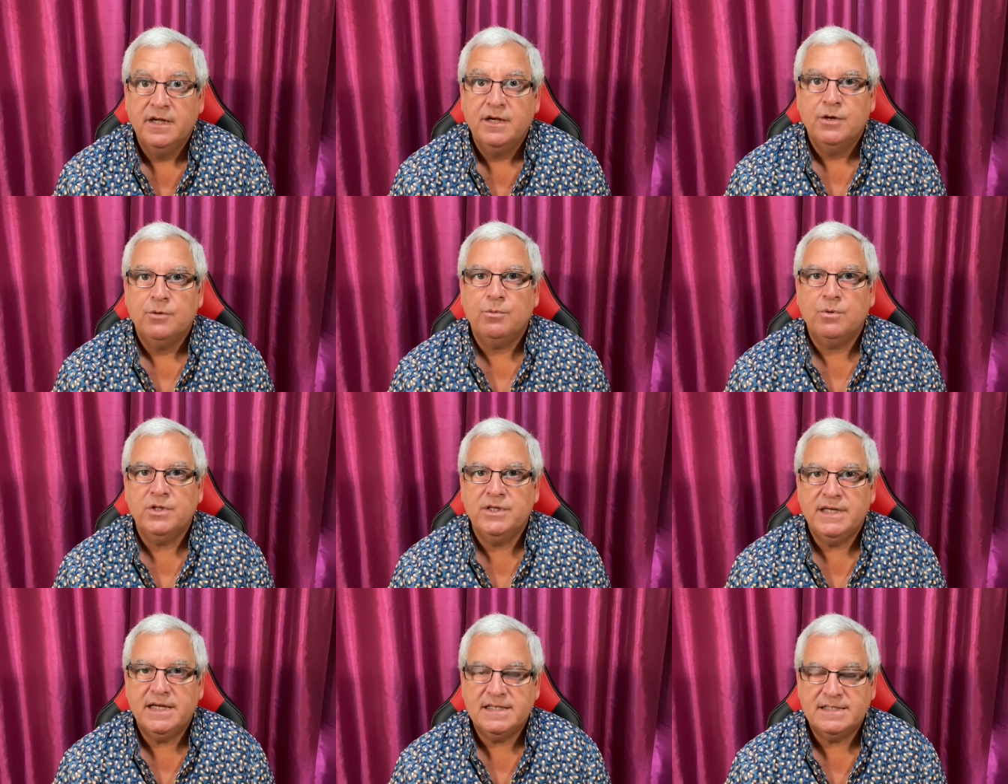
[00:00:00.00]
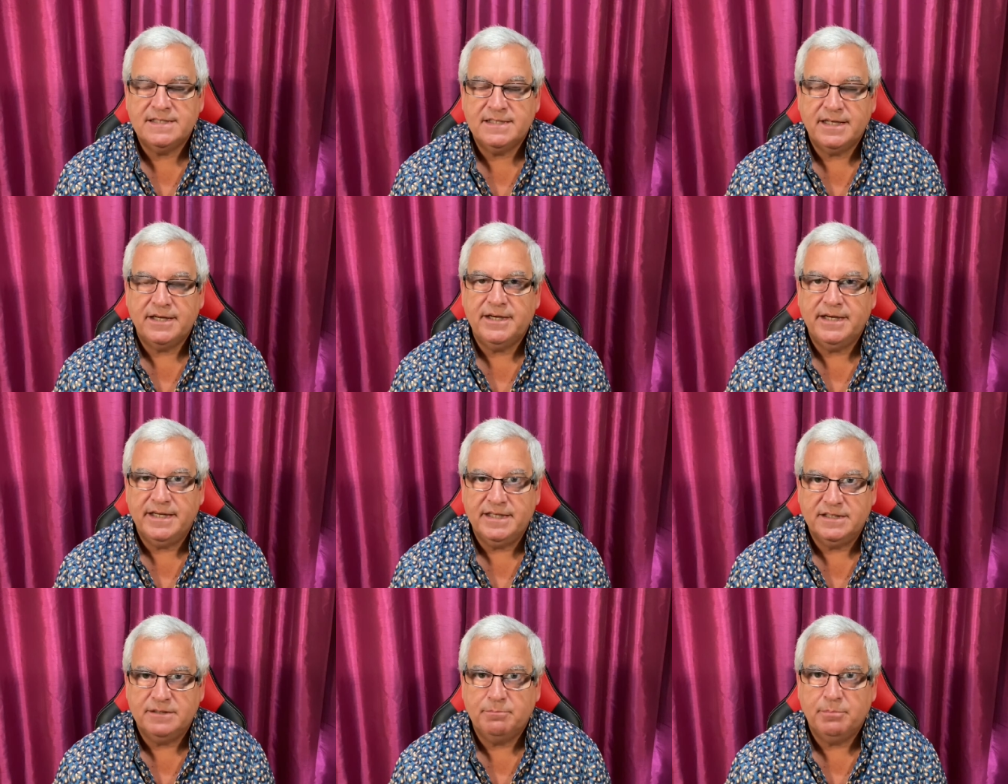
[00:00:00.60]
Well, yes, there
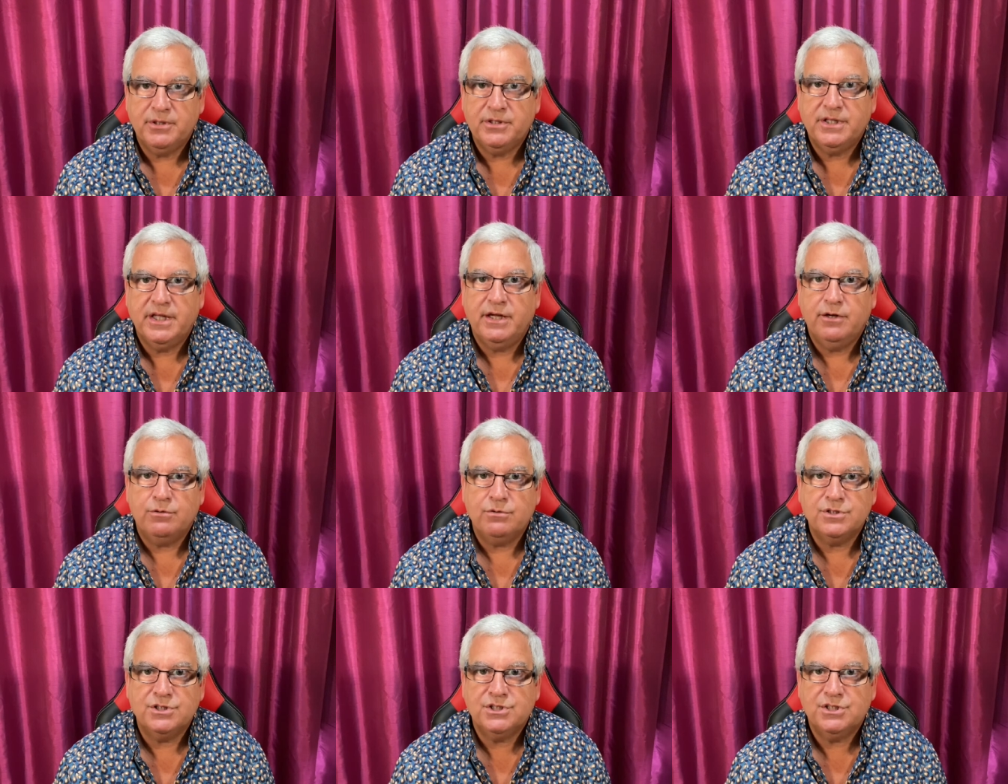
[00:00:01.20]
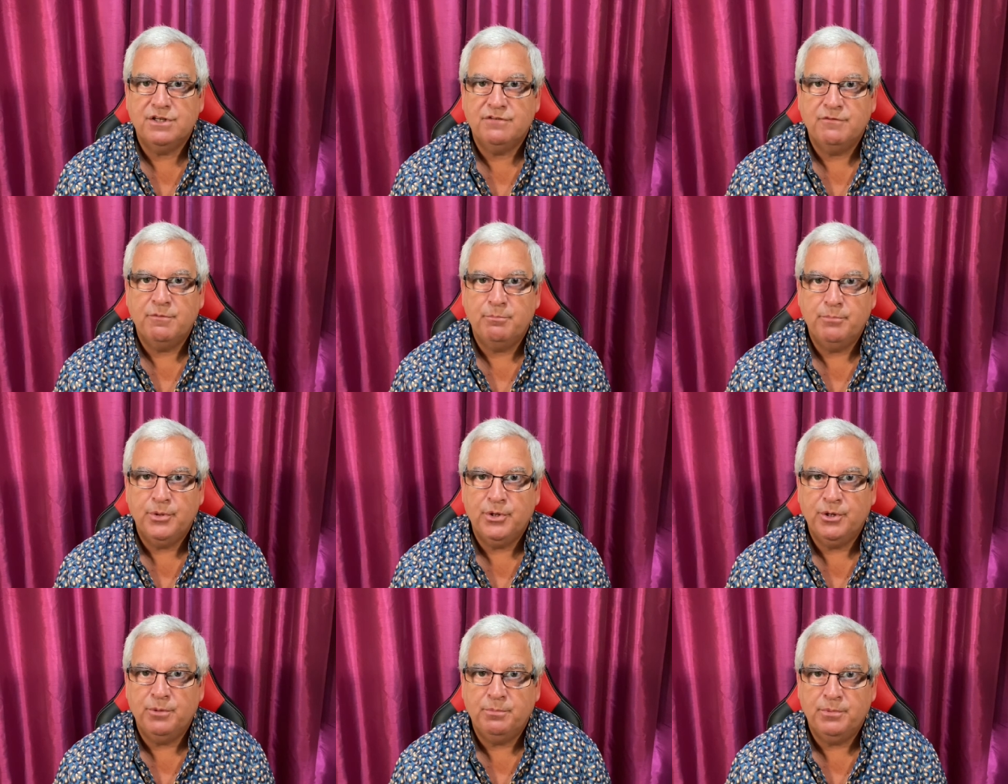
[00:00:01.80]
is, but they all serve a
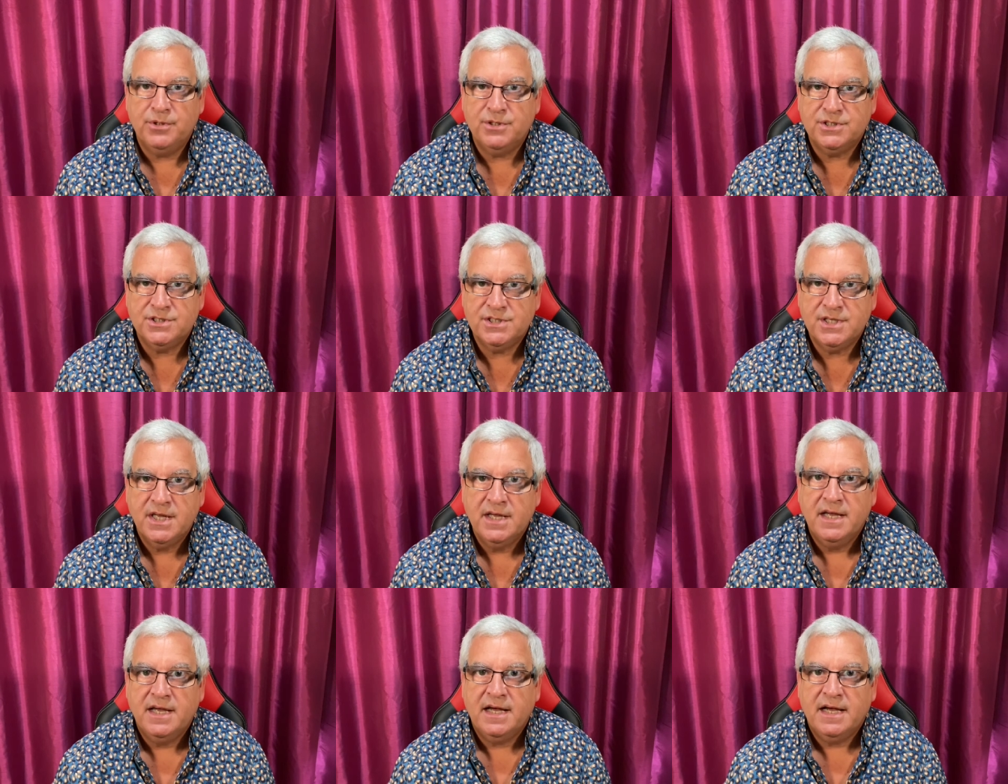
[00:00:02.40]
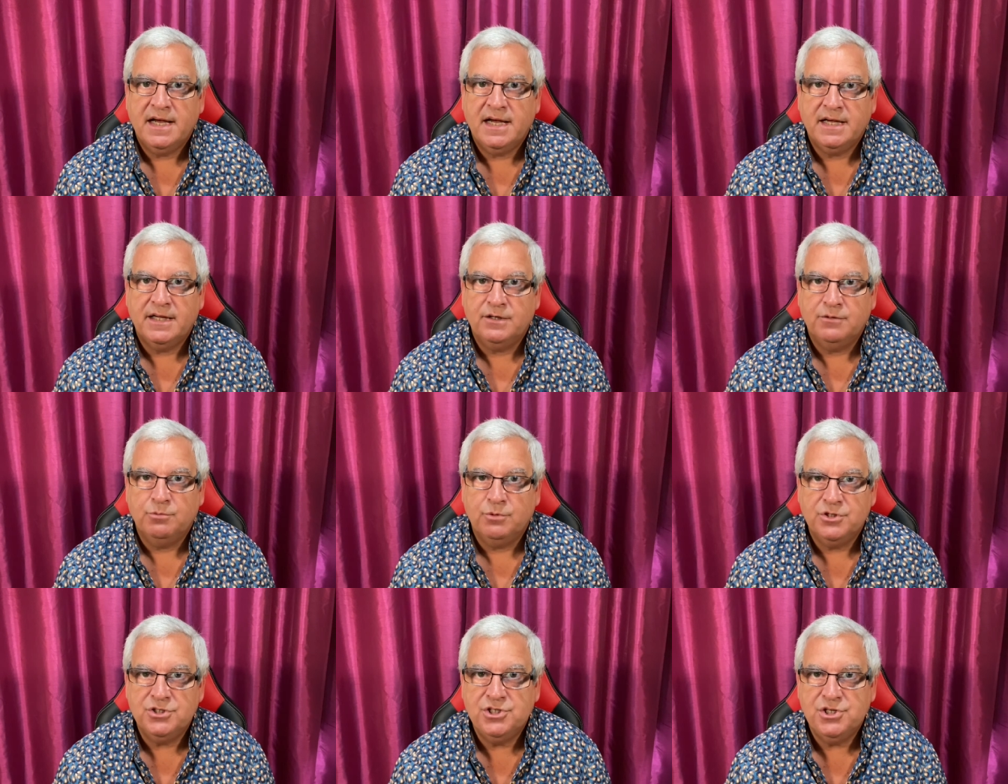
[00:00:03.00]
purpose.
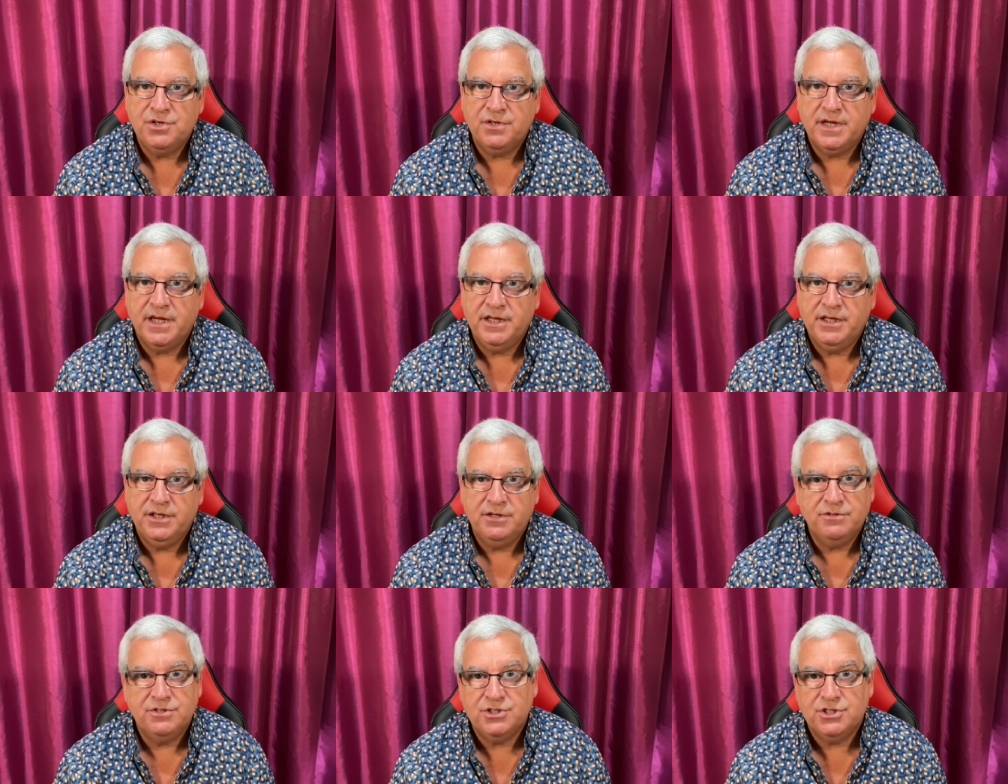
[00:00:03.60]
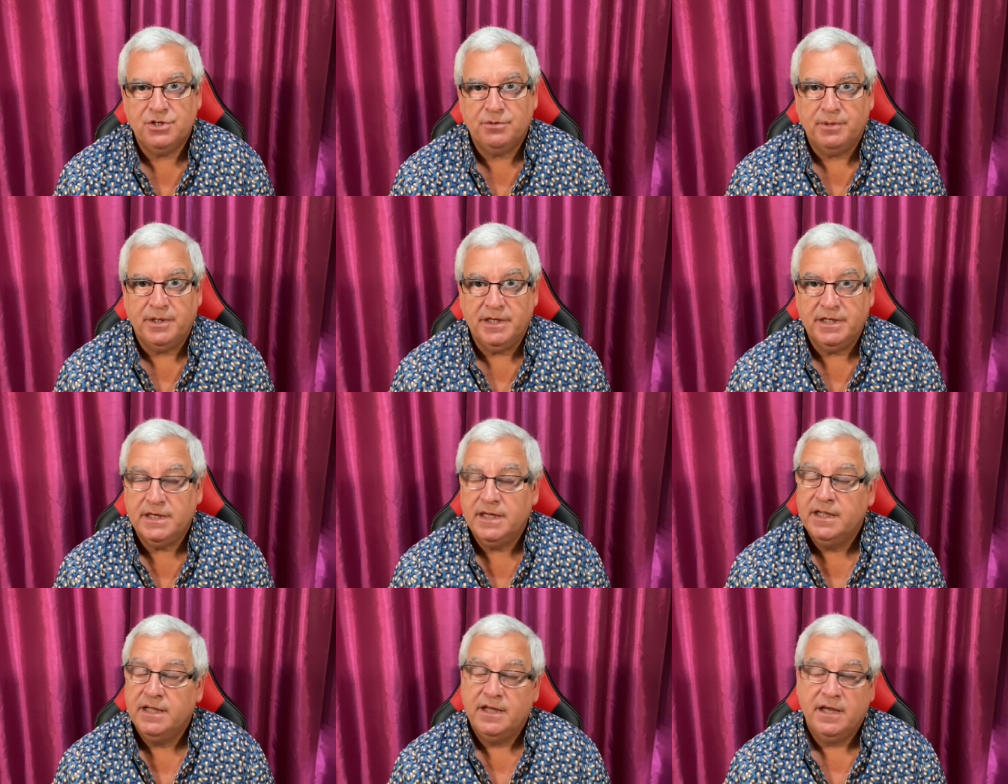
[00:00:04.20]
And once you get used to
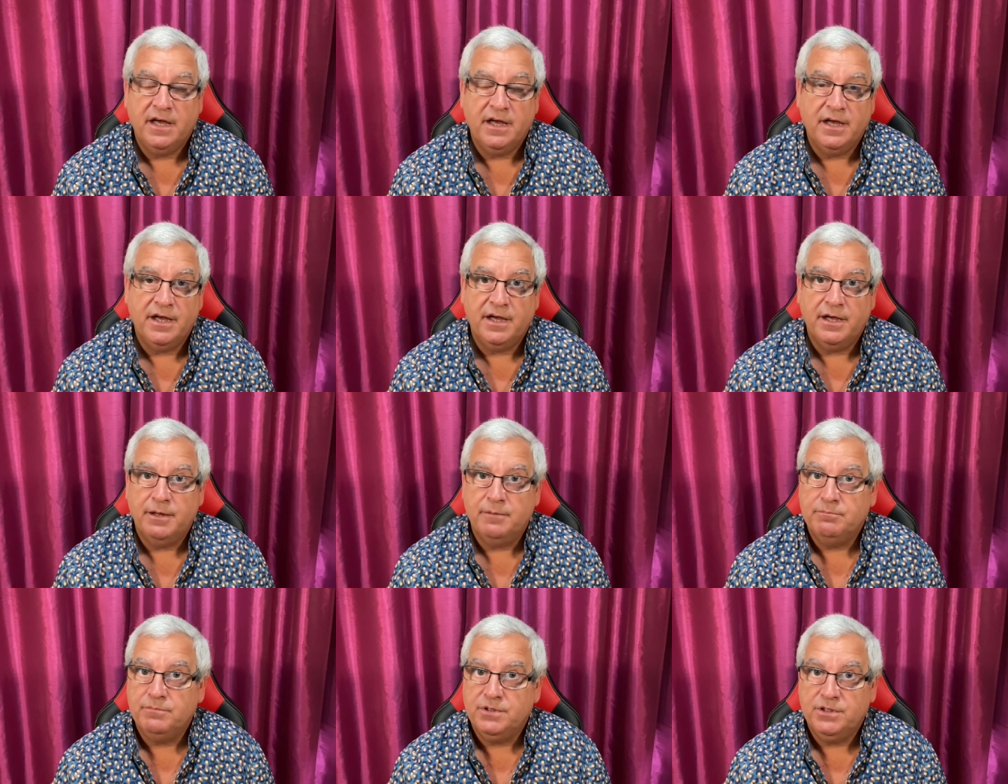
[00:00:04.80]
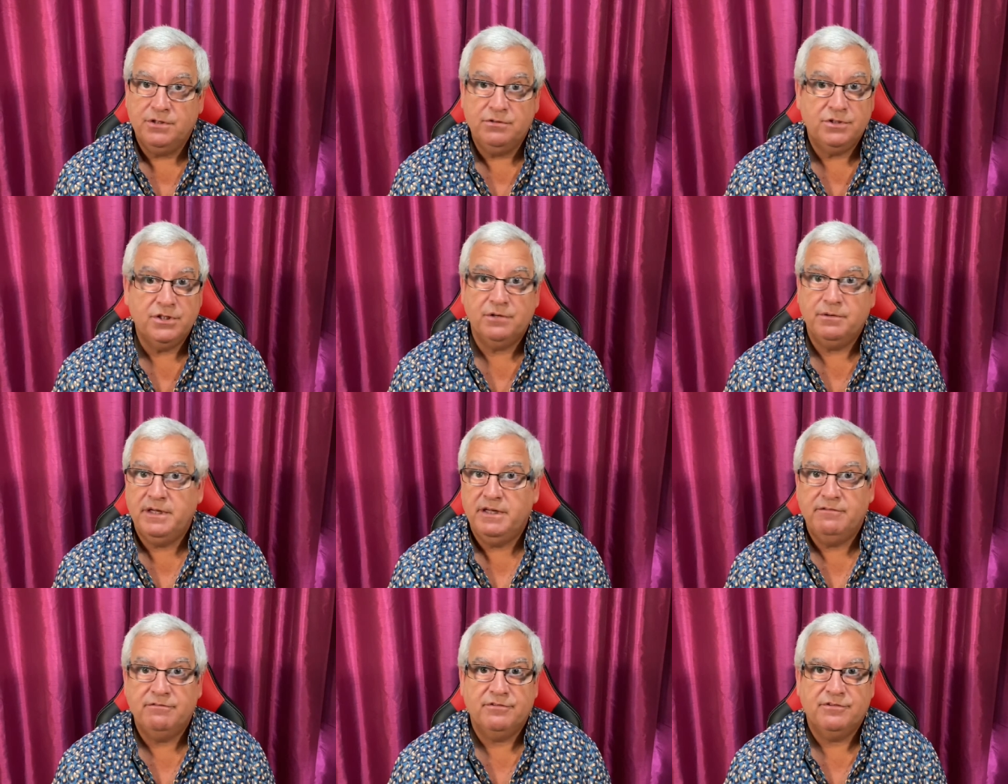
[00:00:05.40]
it, you
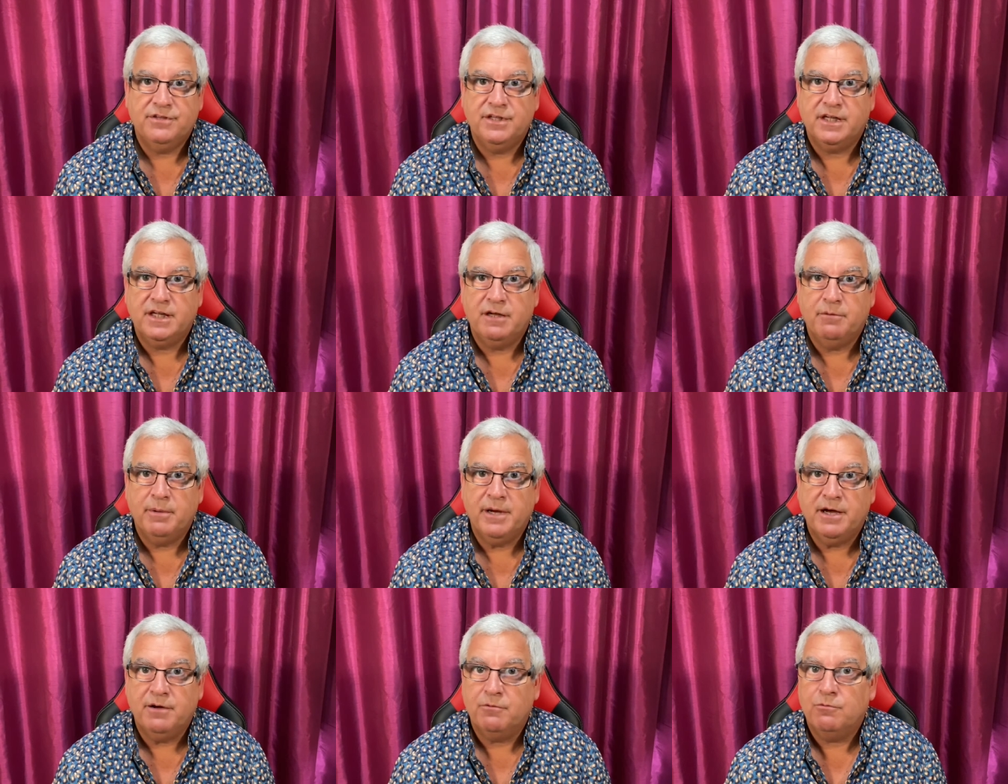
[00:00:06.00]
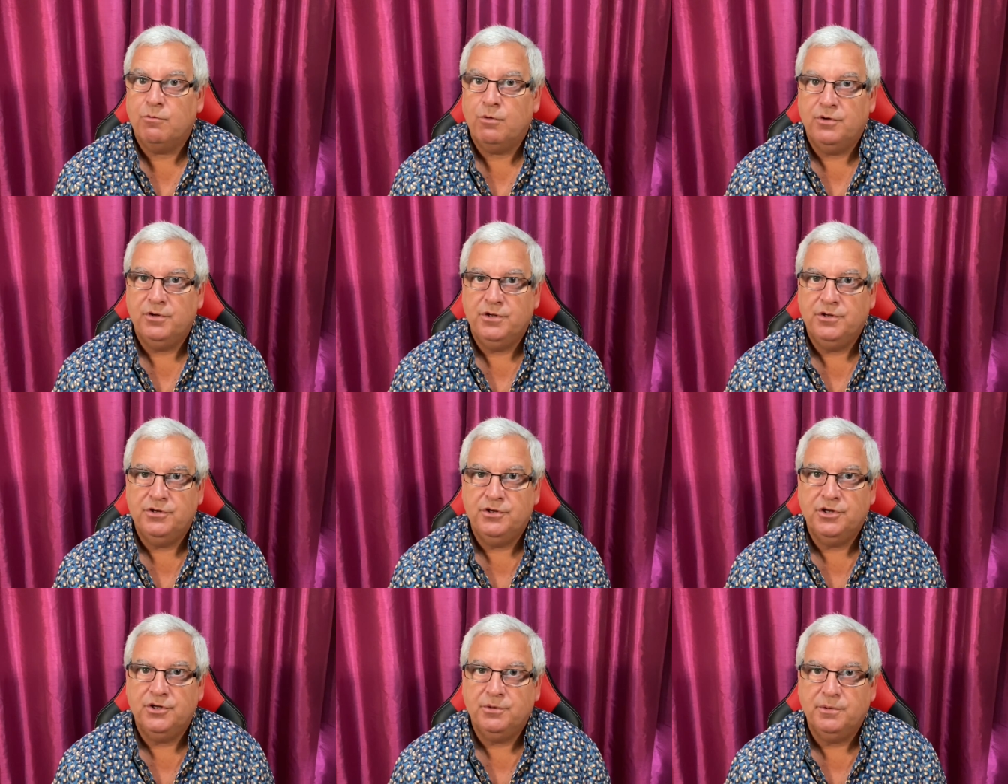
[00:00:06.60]
don't even think about what
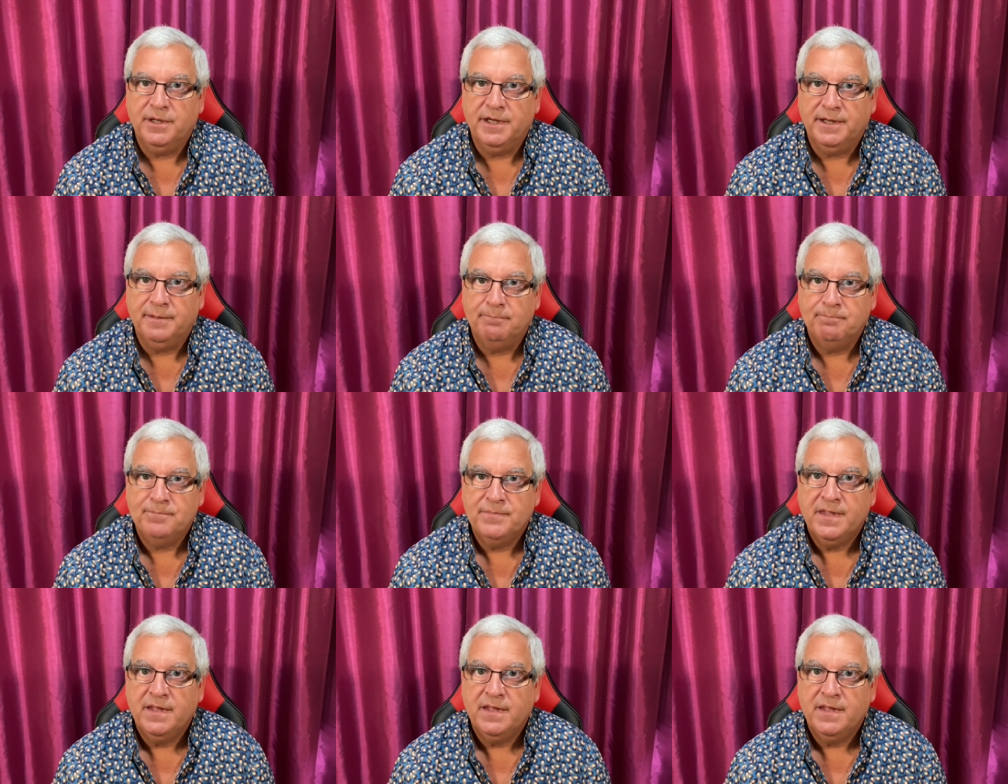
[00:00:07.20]
you're doing.